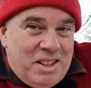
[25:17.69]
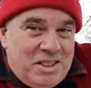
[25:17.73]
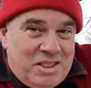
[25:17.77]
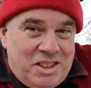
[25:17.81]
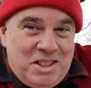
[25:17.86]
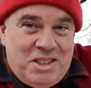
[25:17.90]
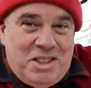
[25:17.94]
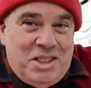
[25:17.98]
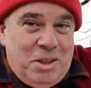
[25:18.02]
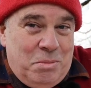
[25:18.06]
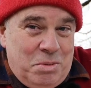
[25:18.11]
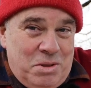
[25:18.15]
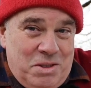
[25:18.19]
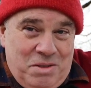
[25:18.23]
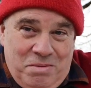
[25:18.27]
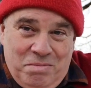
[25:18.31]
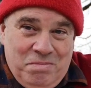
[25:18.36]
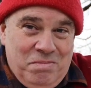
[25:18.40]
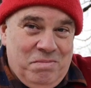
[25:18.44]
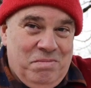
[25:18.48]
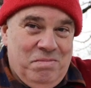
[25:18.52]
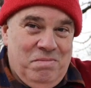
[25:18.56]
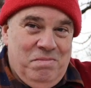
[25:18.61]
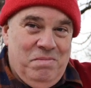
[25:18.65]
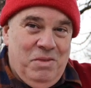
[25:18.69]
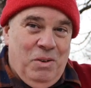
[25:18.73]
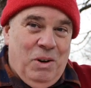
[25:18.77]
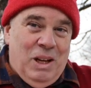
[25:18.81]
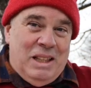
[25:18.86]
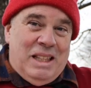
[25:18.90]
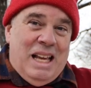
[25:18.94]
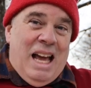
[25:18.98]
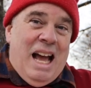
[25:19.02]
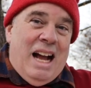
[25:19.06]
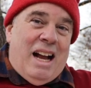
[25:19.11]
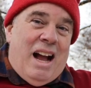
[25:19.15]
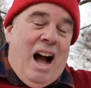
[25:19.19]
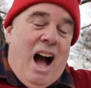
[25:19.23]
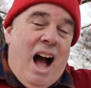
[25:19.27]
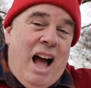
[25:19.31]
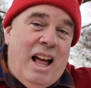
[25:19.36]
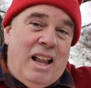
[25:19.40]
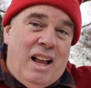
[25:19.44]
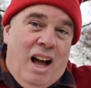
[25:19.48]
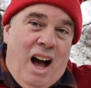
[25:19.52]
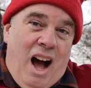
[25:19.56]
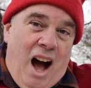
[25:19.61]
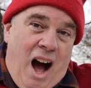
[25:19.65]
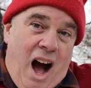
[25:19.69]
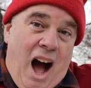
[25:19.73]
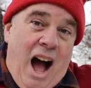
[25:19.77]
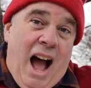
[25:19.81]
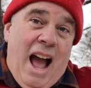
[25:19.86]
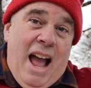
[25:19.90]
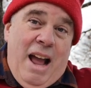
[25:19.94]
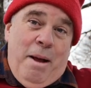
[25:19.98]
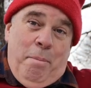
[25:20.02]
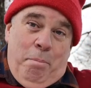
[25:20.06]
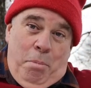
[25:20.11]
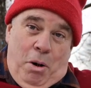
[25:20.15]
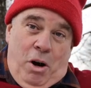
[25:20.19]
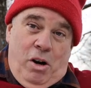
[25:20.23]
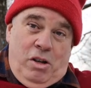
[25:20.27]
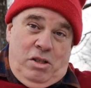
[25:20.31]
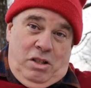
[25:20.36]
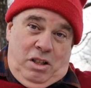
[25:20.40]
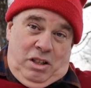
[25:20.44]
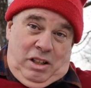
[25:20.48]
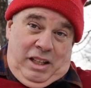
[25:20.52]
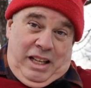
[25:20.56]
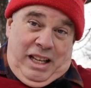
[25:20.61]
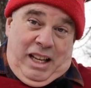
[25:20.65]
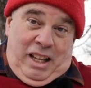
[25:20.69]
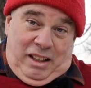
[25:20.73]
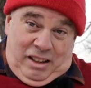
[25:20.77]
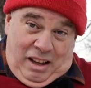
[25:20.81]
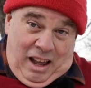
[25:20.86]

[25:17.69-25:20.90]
Just what the heck? I personally